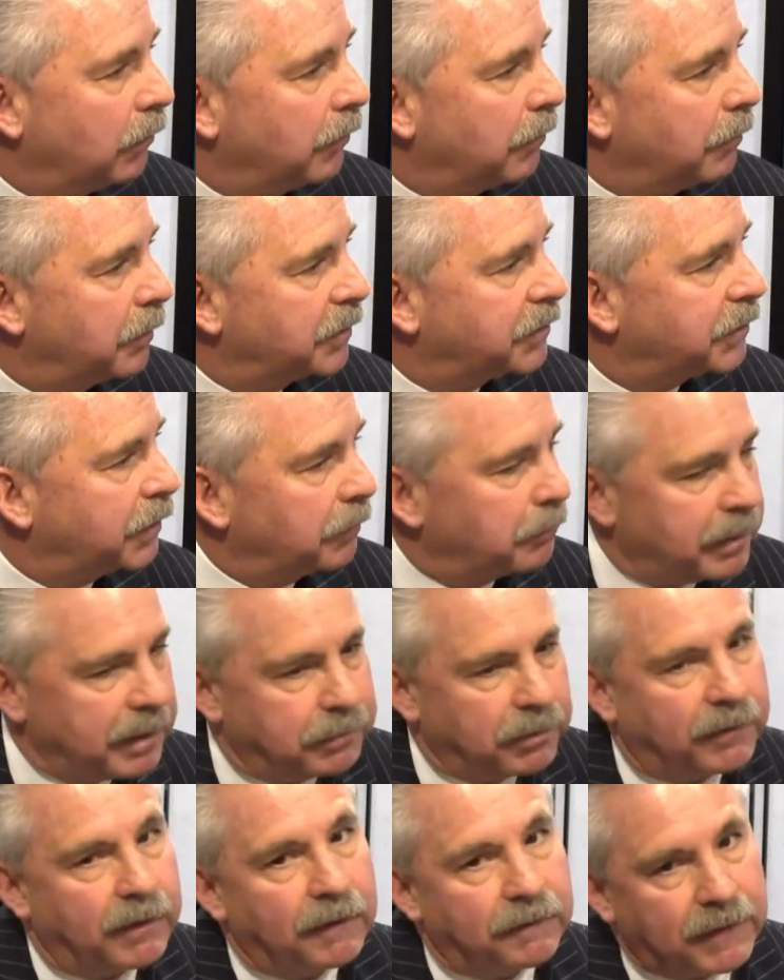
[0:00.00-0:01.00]
Right. the
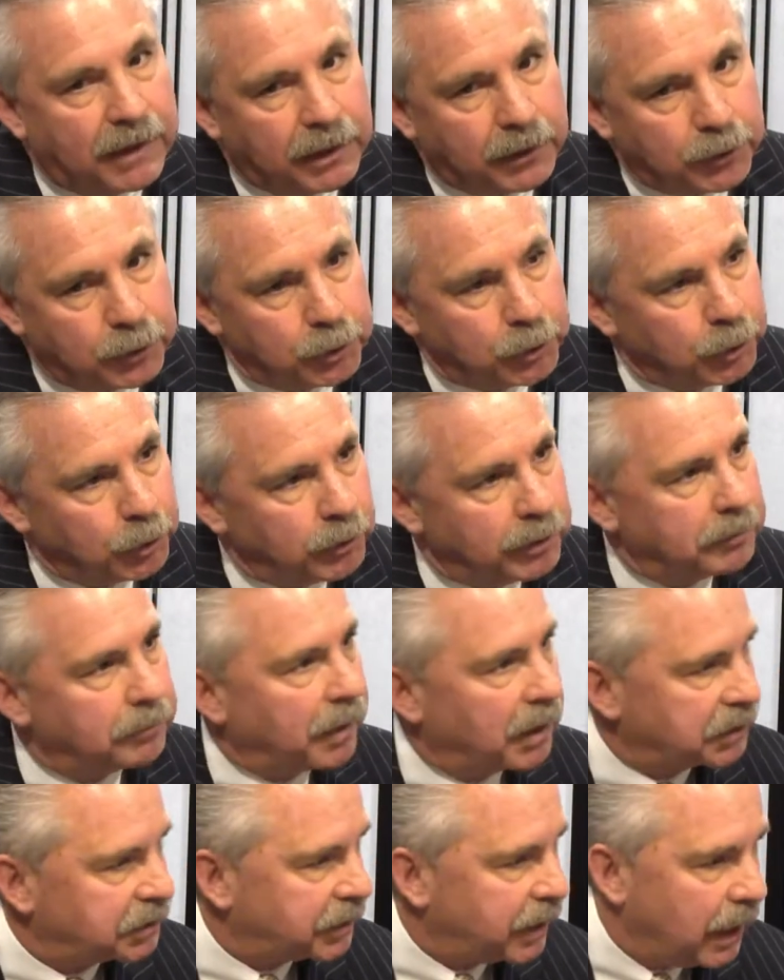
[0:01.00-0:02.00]
people that they knew in
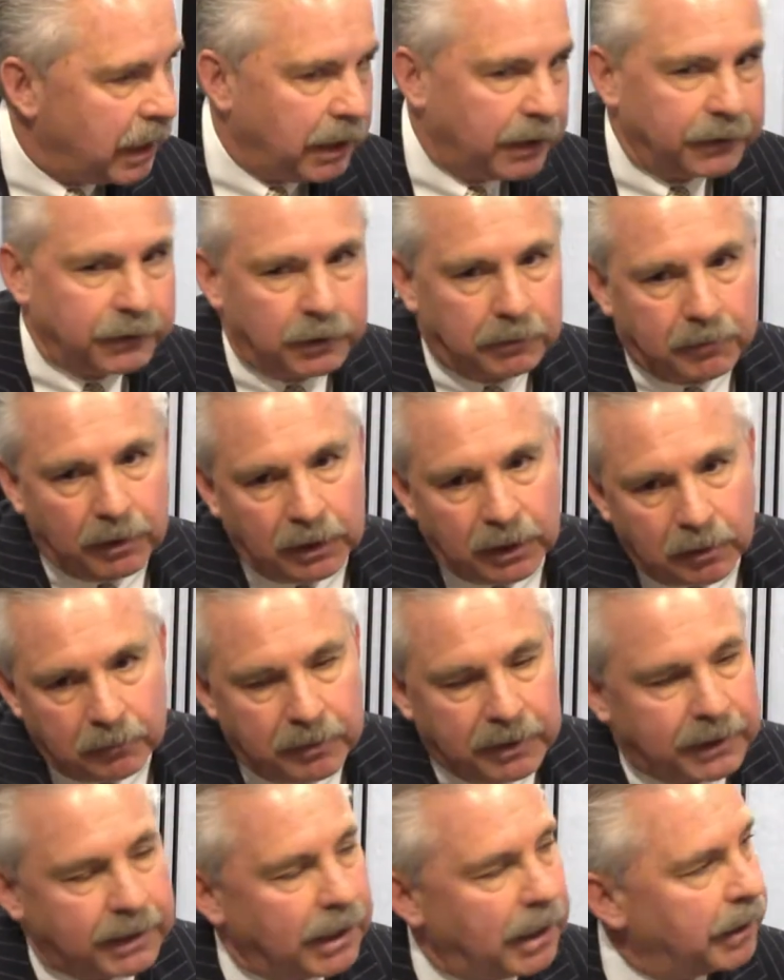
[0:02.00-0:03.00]
Bucks County or
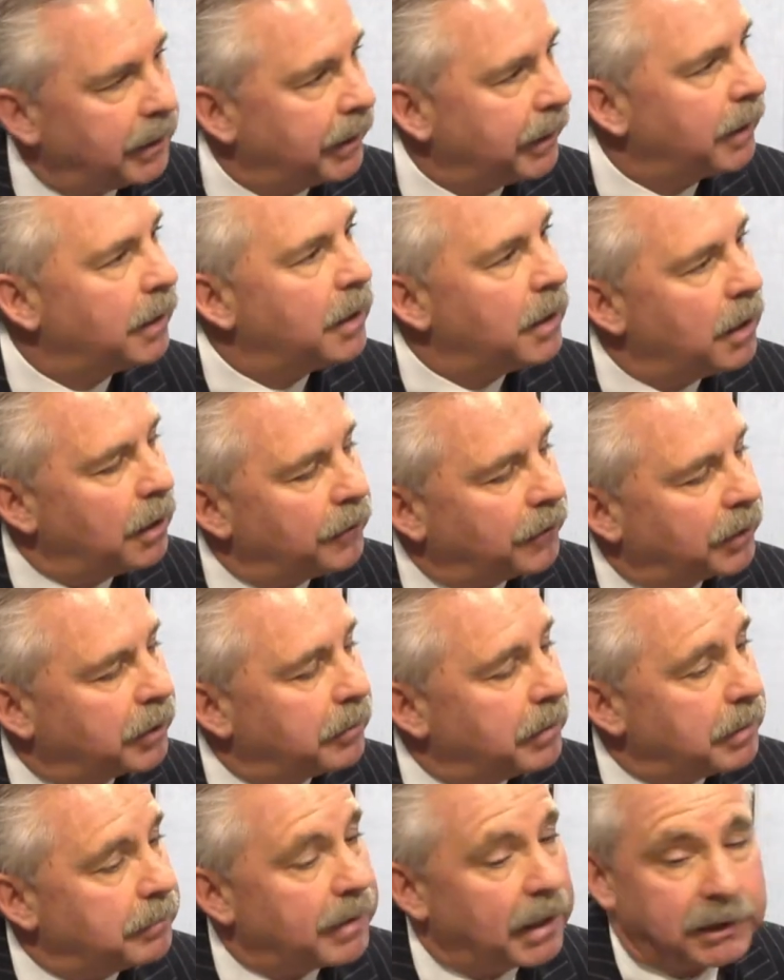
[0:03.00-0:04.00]
Montgomery County, the
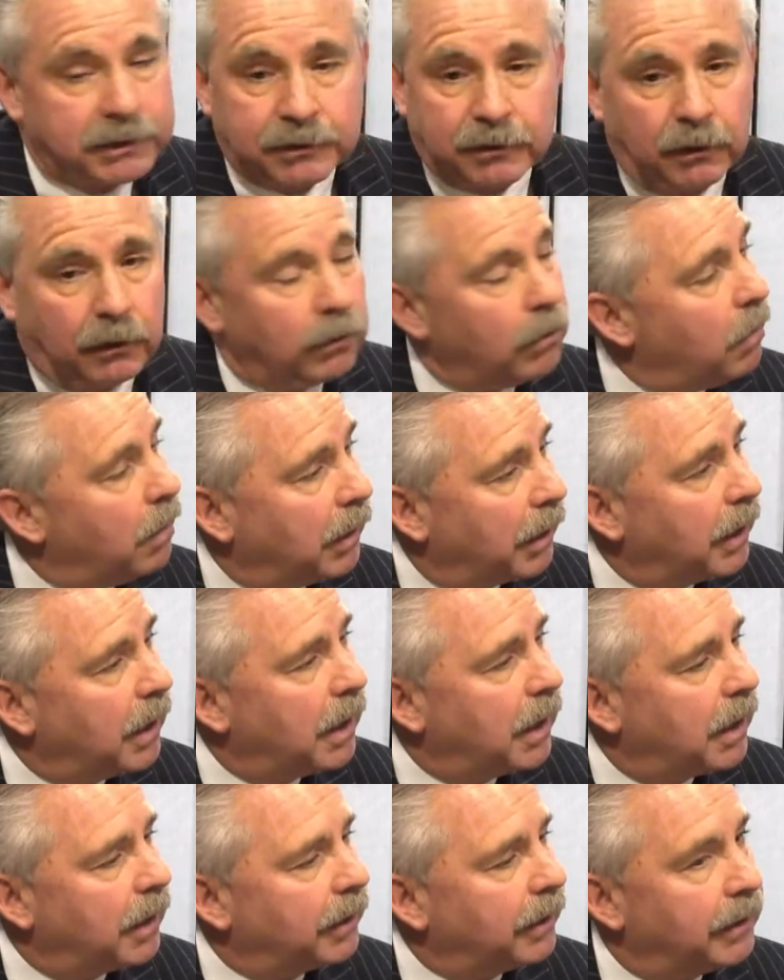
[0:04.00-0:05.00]
community banks, they're long
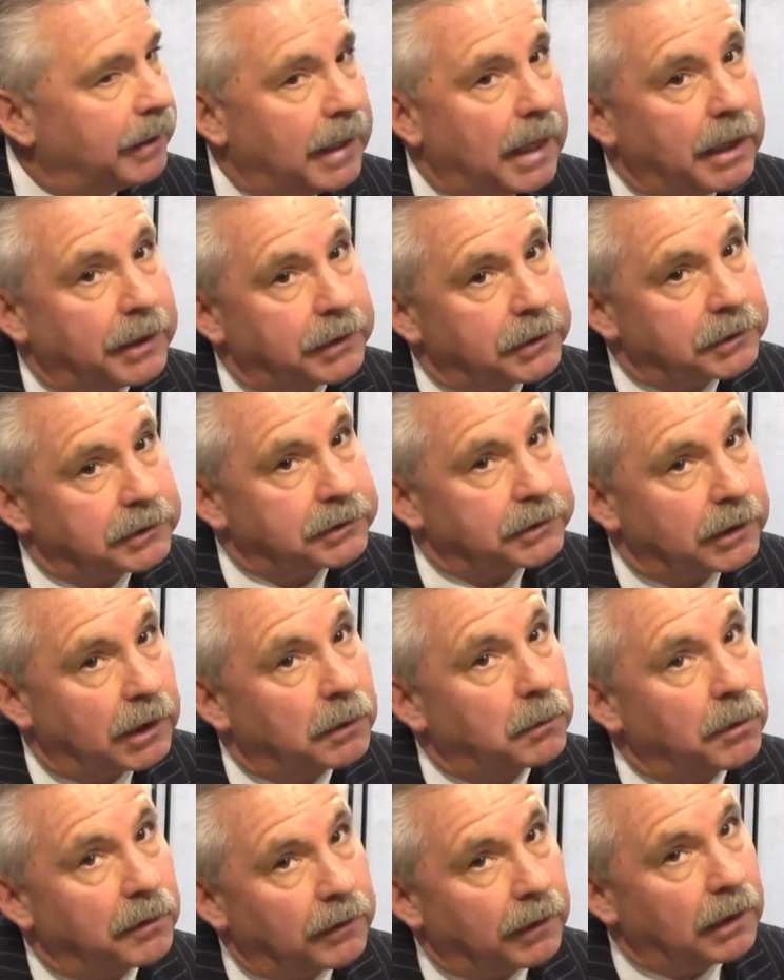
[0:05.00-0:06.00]
gone, and now you're
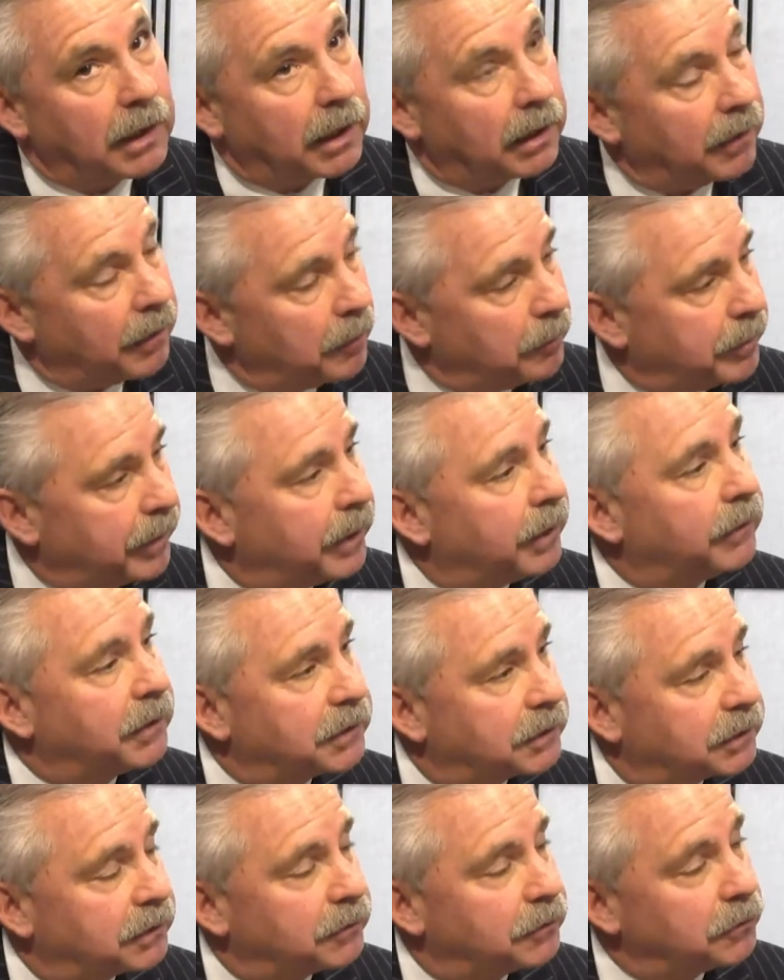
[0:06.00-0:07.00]
stuck with a lot of the bigger
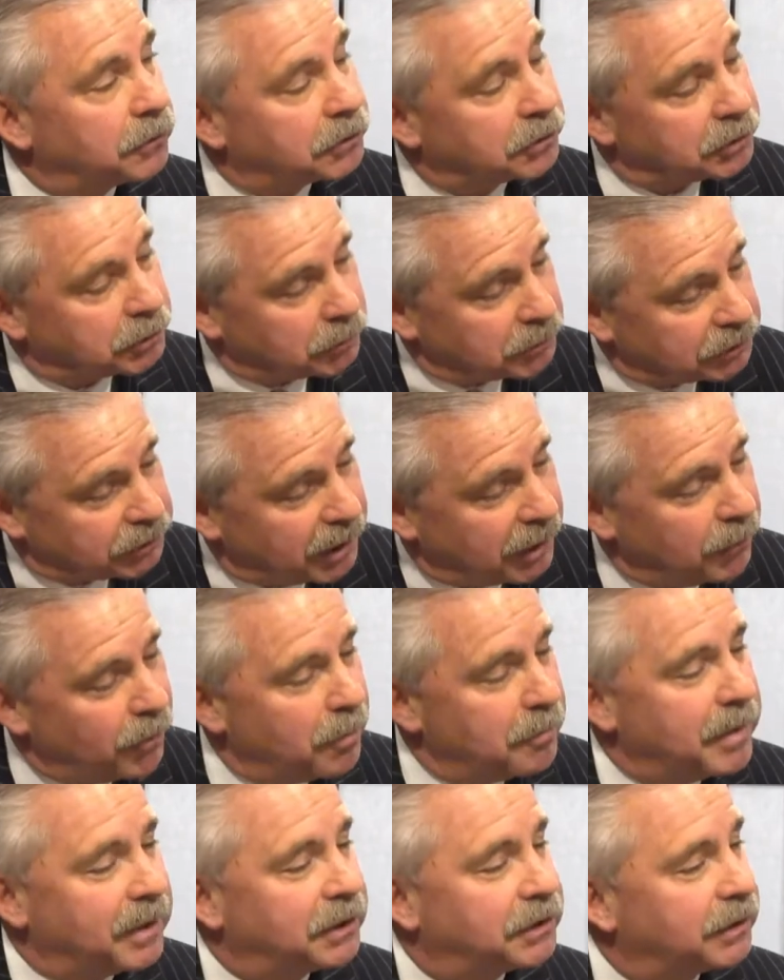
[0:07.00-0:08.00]
institutions, which I
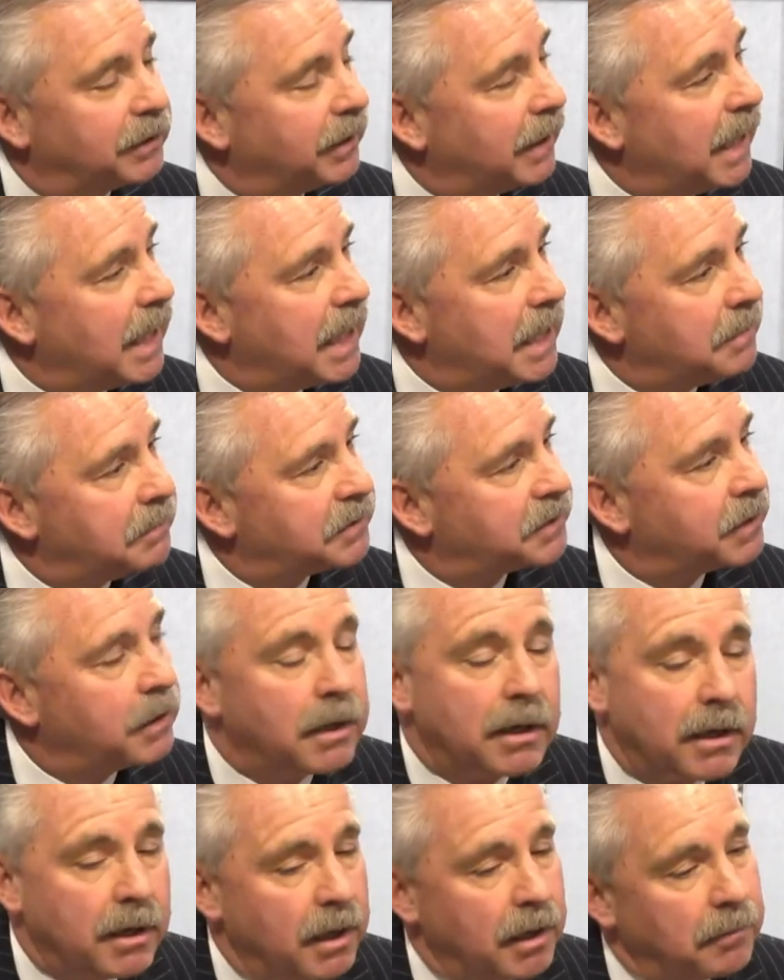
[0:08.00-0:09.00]
won't mention names,
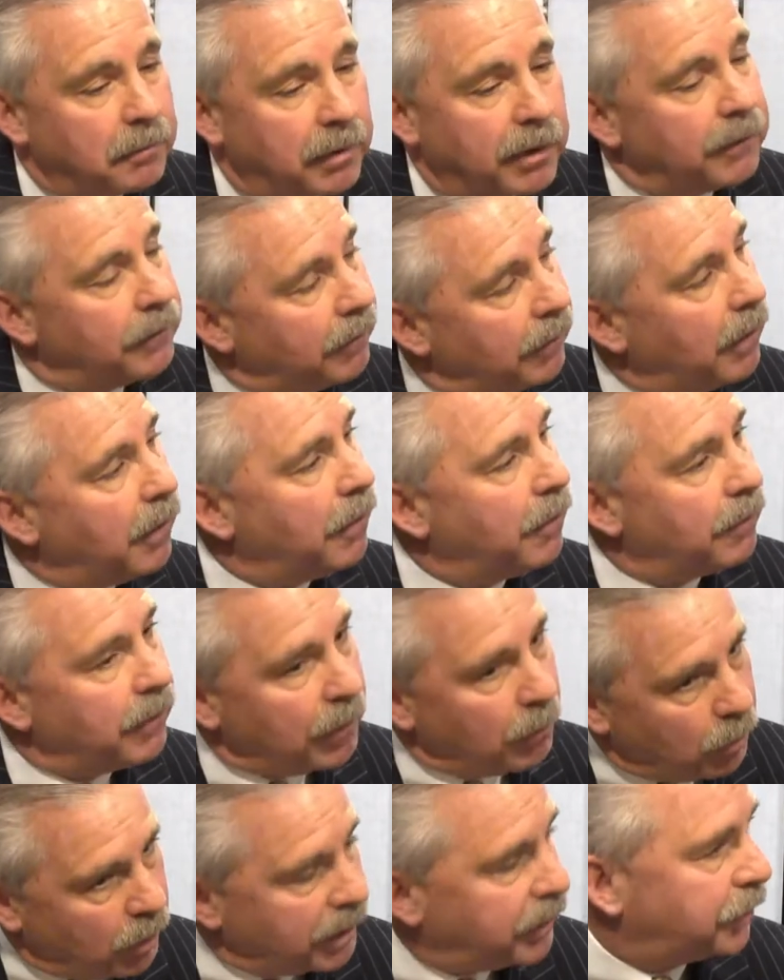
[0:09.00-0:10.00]
but they
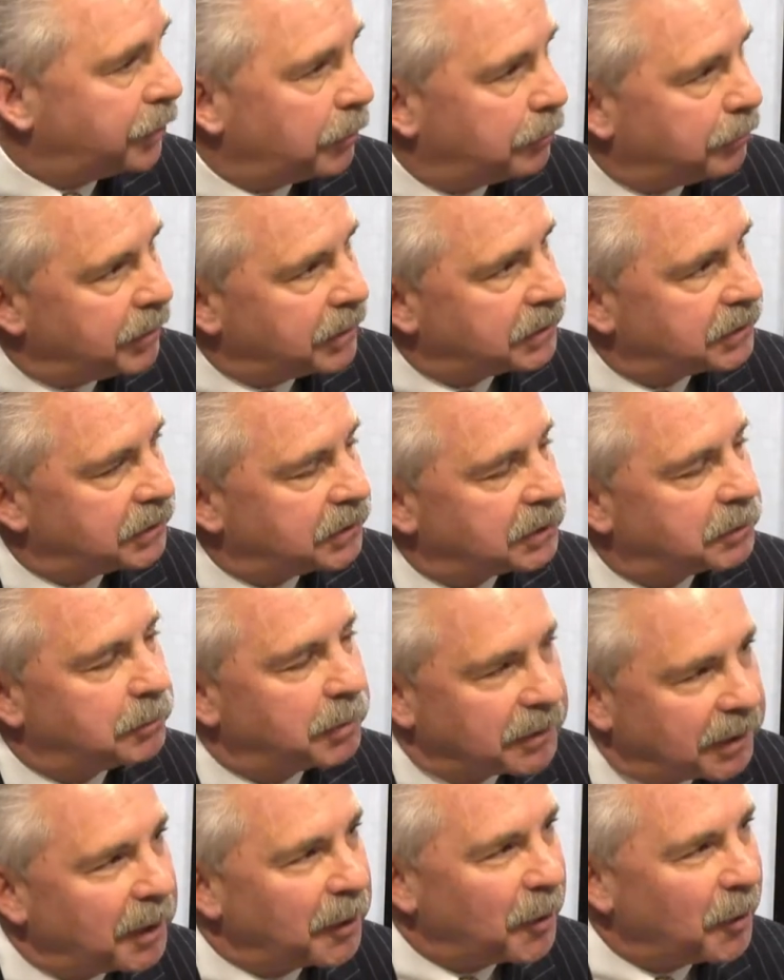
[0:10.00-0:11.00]
want your business,
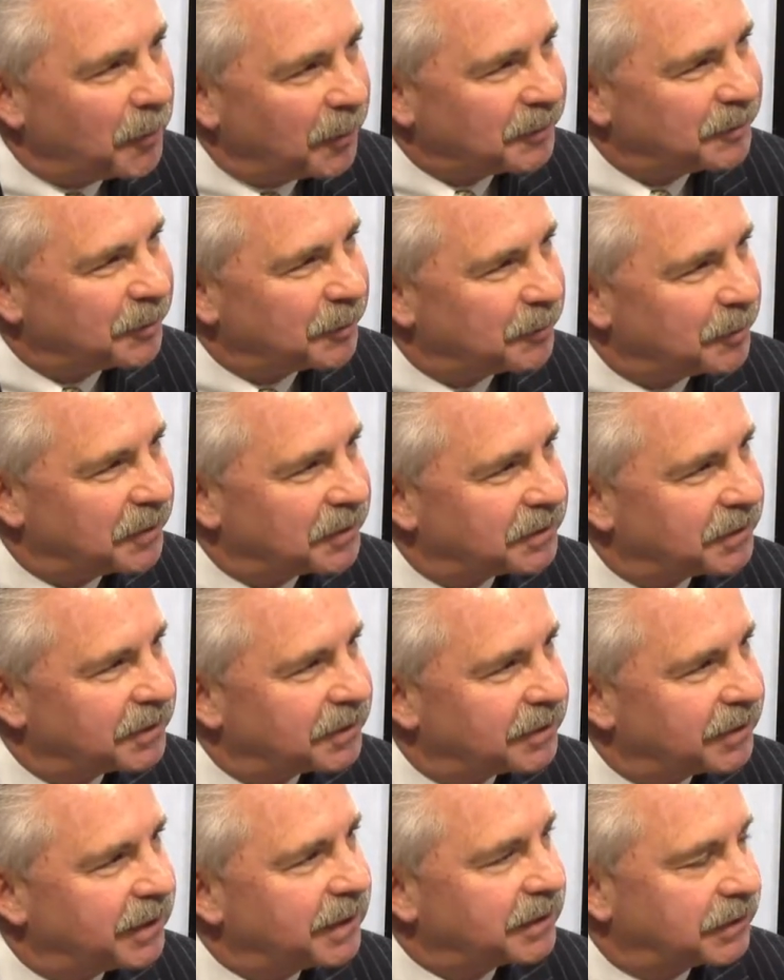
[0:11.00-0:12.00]
but they don't want your business.
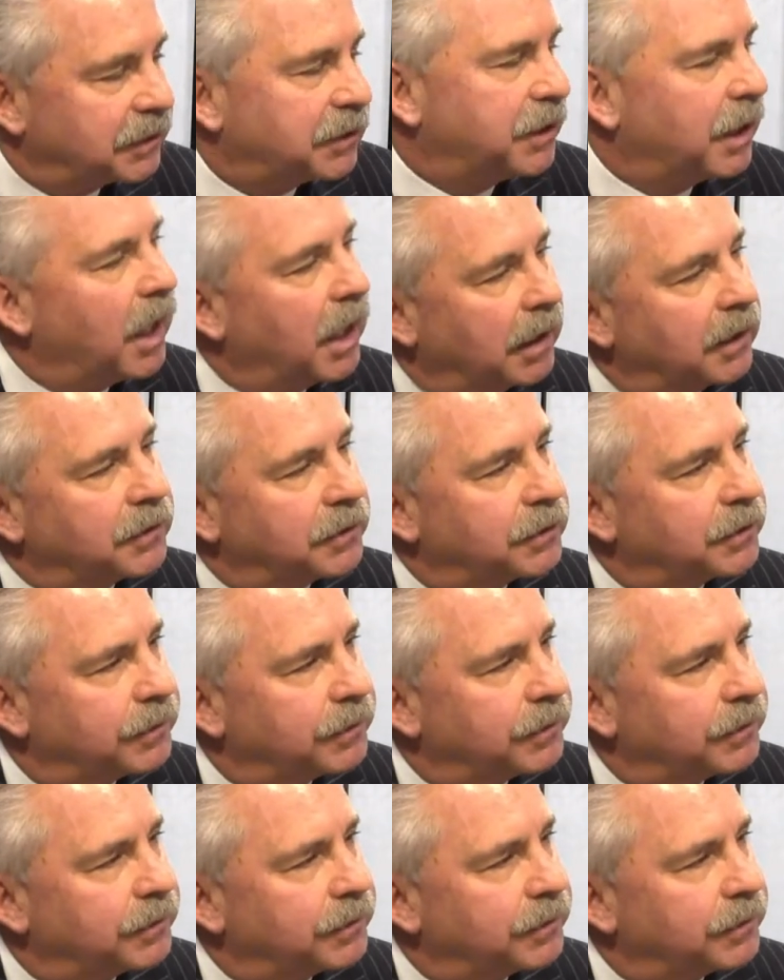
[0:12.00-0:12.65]
Sure. And it's a challenge.